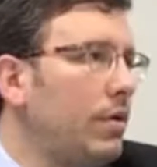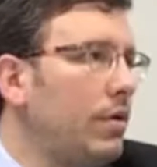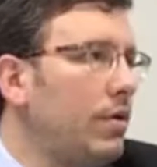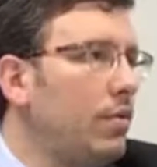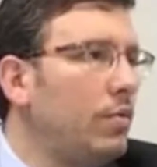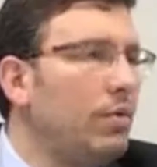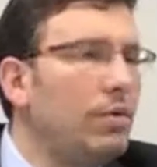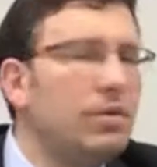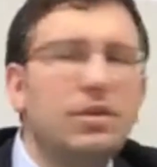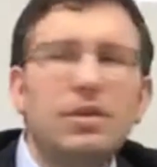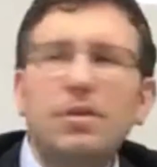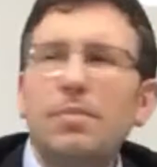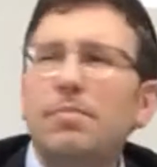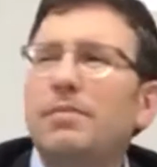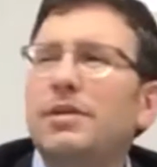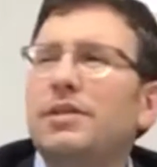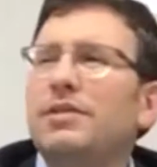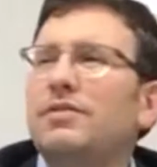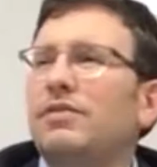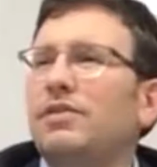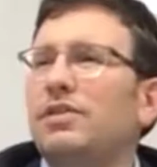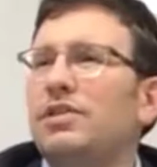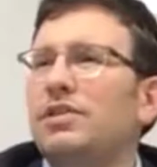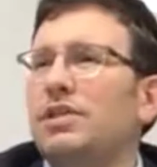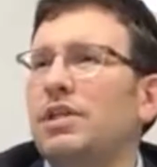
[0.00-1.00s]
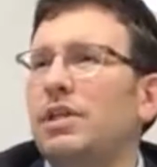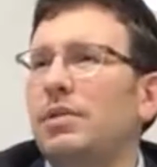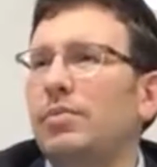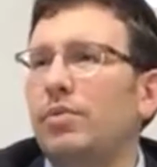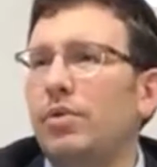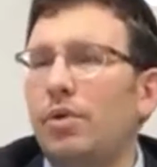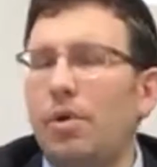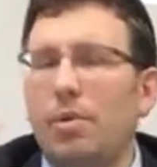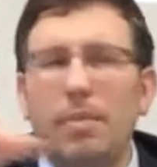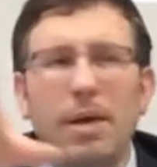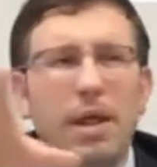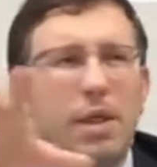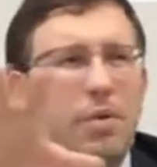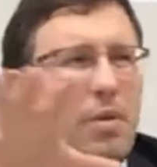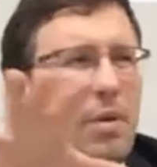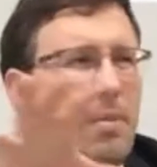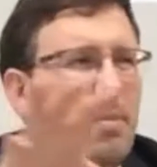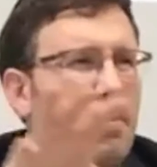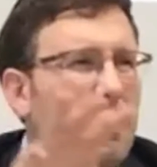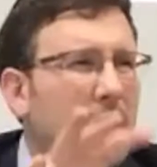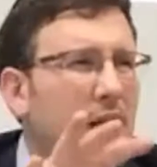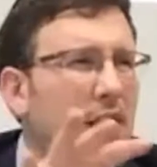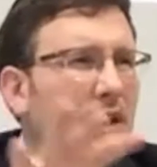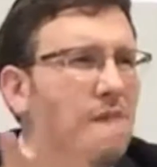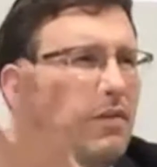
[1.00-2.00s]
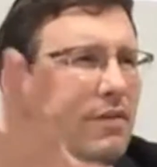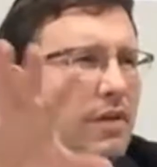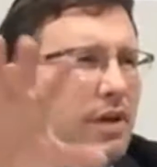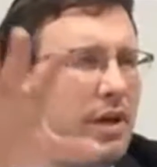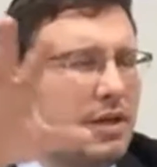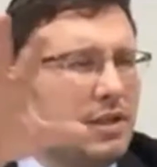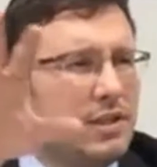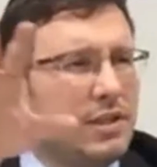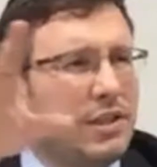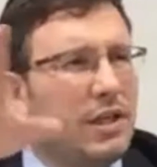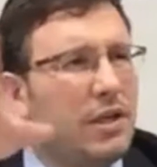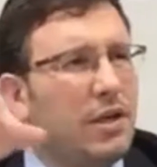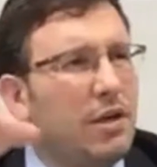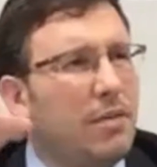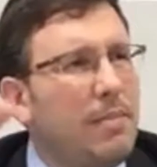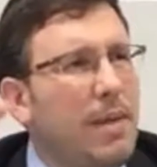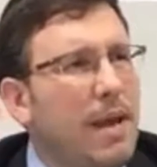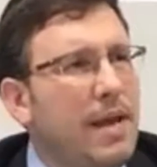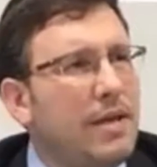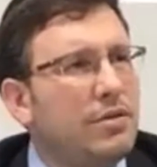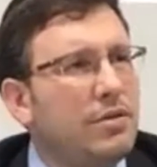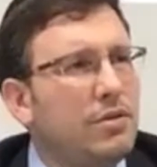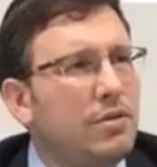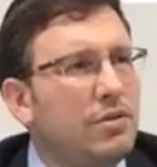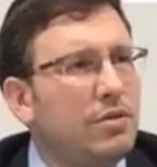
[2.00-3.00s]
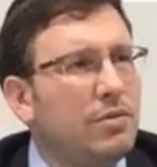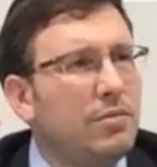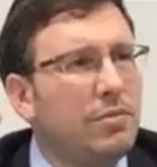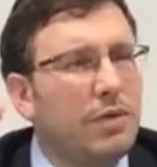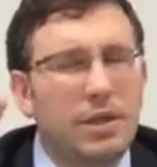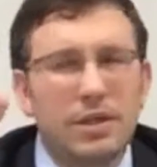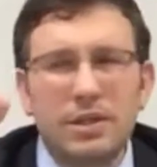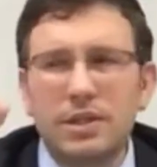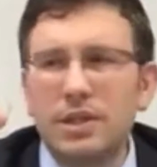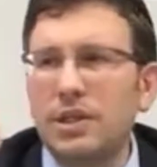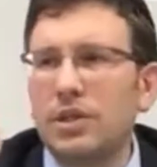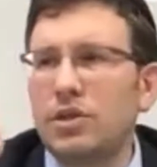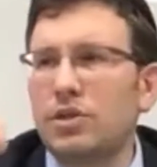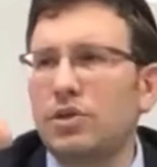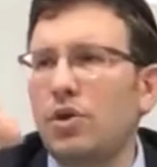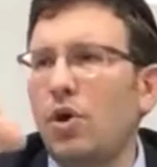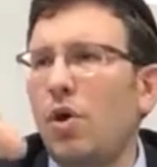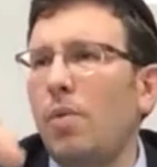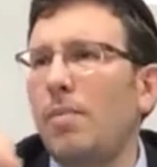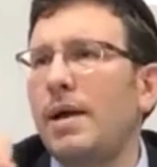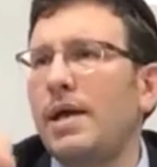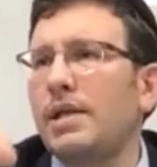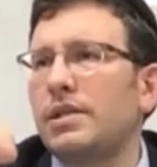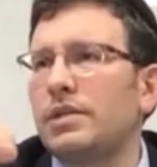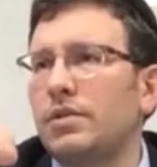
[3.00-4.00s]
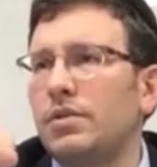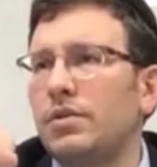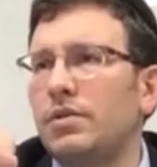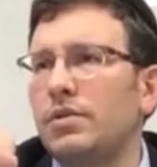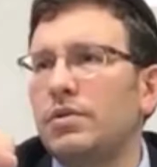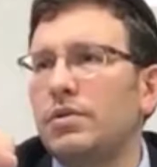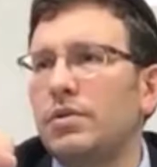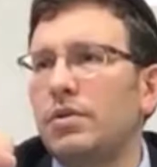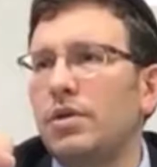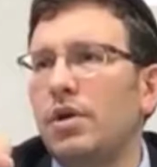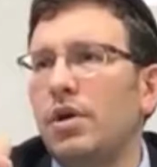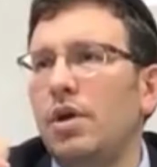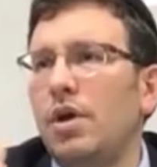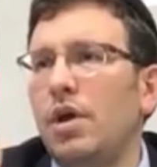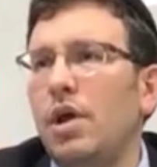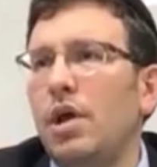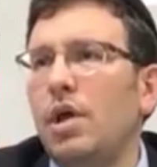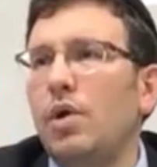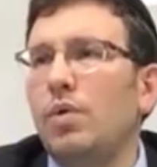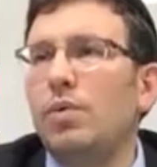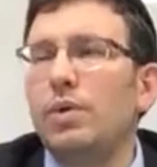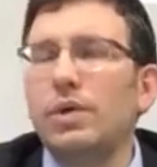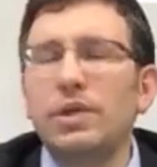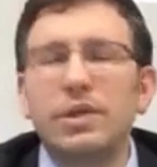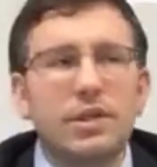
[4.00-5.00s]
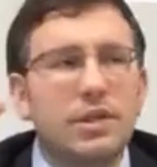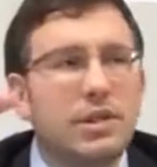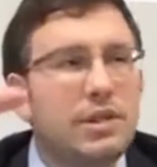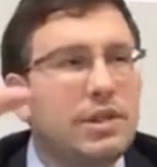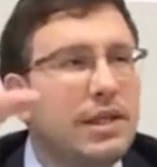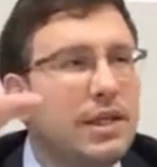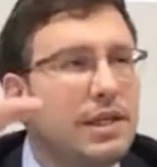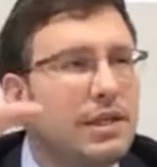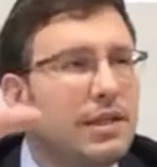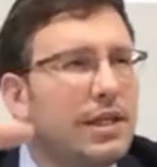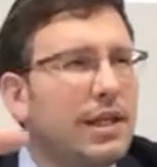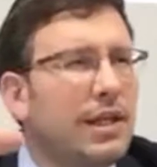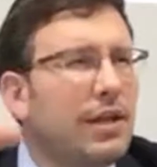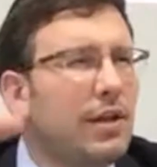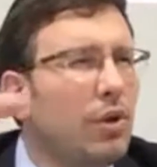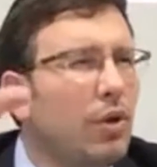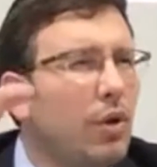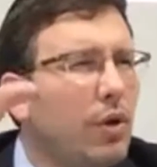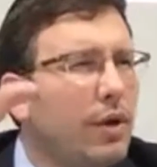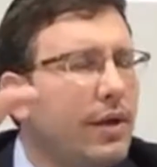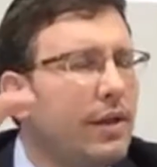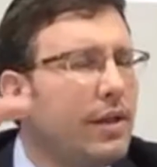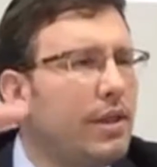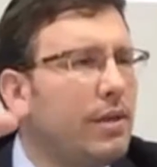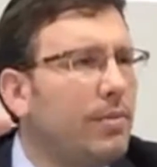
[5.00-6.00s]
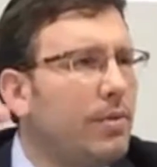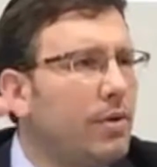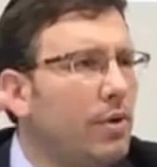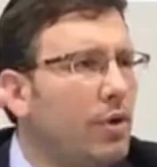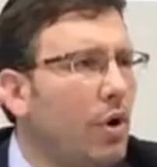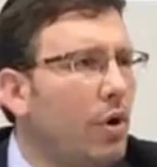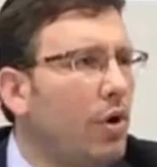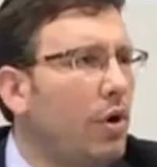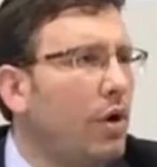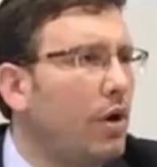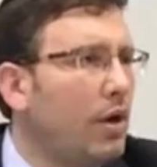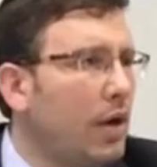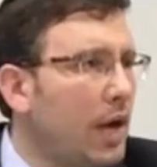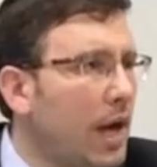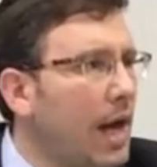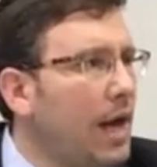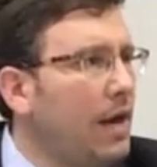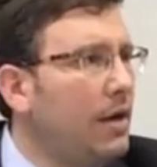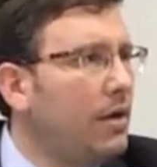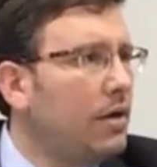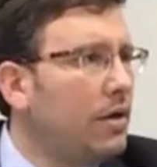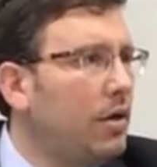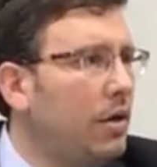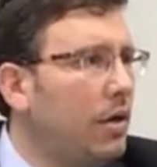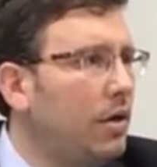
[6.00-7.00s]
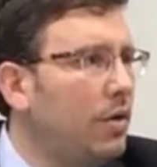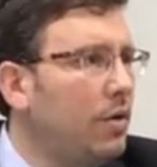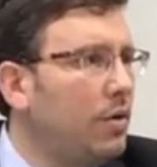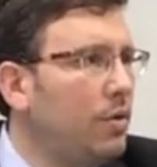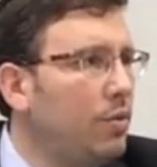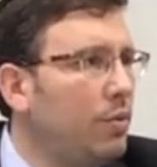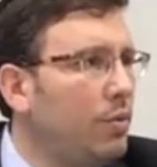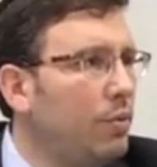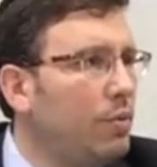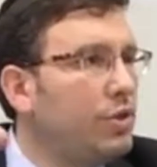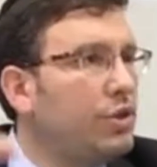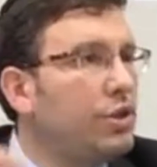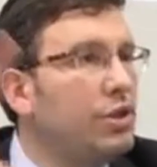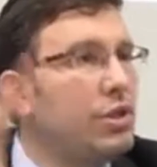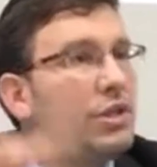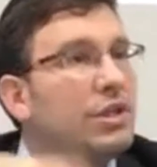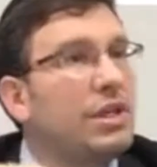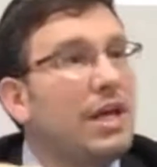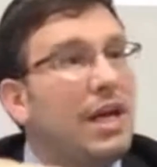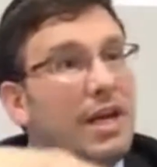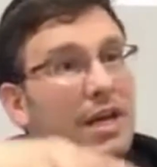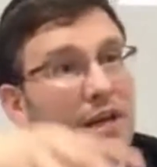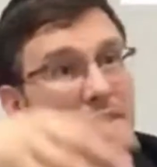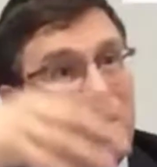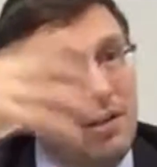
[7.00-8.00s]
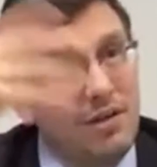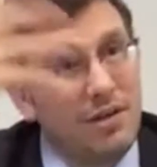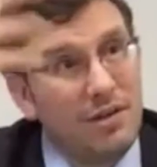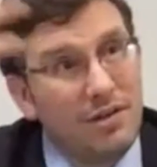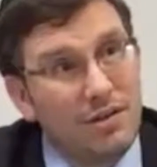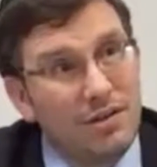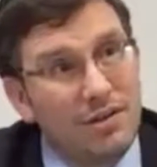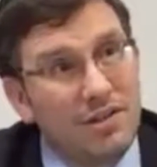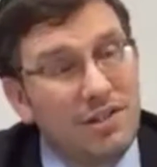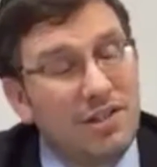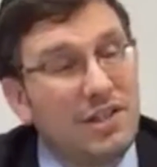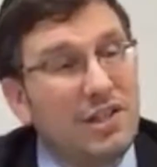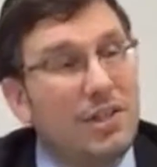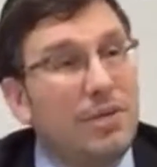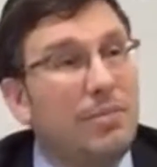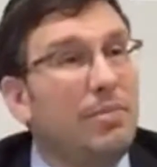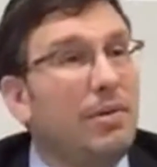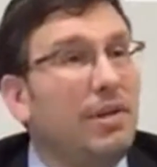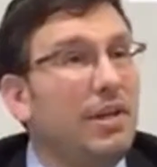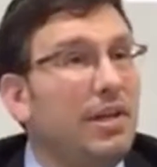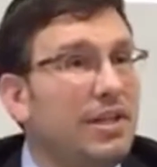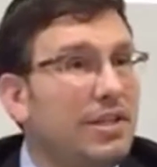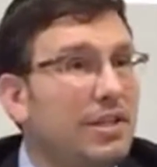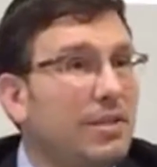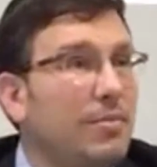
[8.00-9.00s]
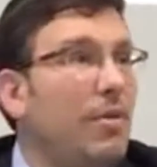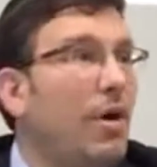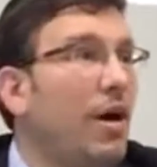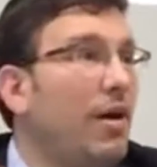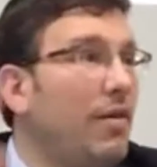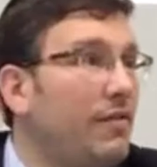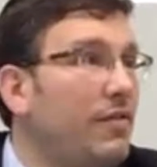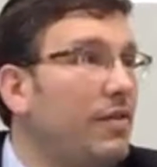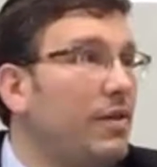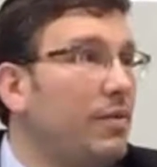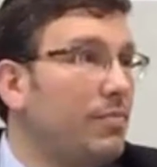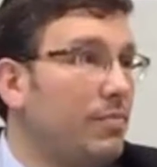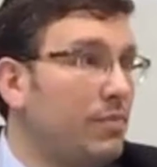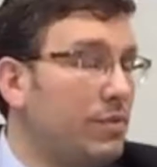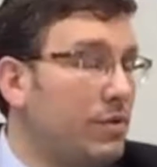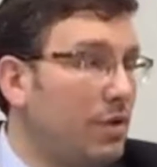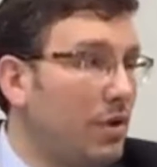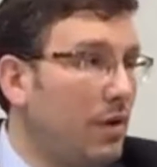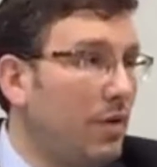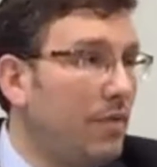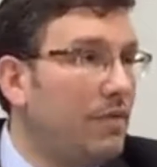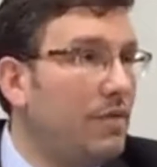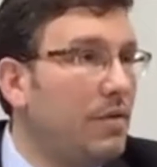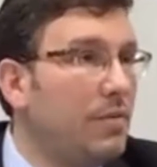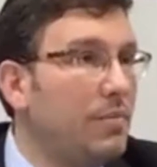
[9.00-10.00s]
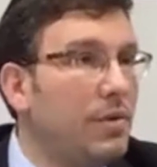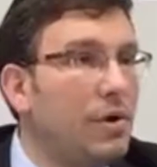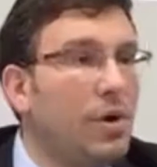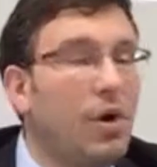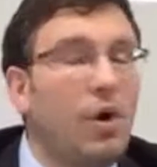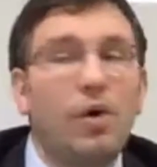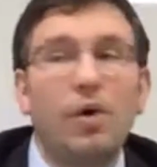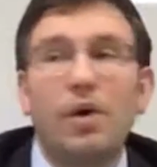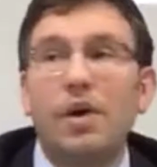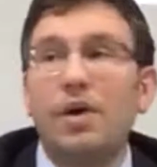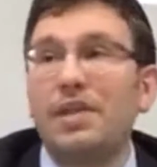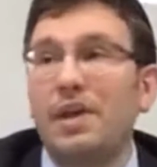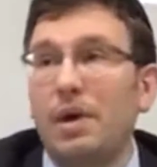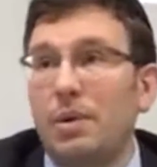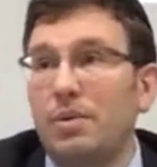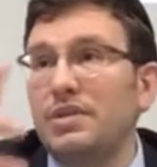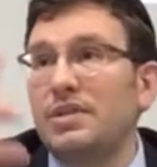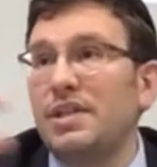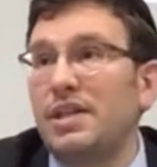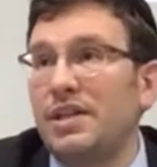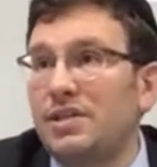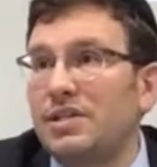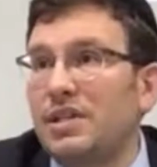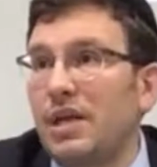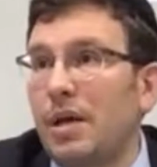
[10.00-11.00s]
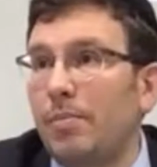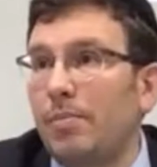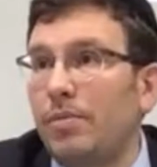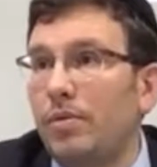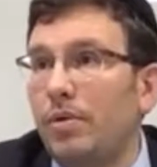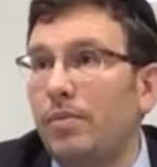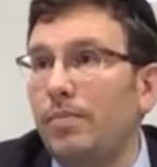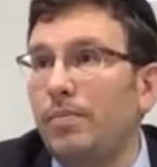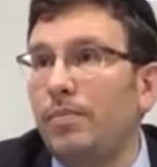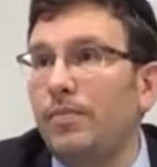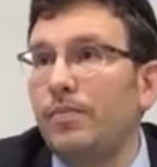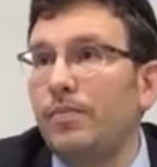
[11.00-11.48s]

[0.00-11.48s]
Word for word: What's the mitzvah to see the menorah? By the way, many of the Hasidic masters and Hasidic soul masters would sit and look at the menorah on Hanukkah, which is a symbolism of the menorah that was in the temple.